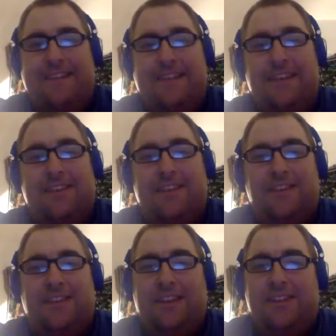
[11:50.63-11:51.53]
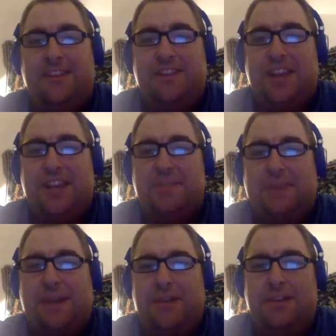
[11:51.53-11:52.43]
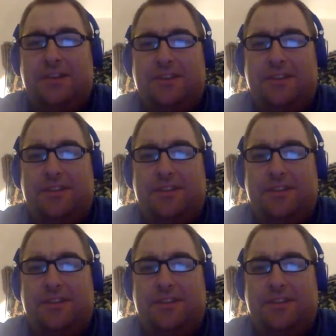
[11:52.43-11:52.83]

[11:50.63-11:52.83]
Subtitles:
and something needs to change about it.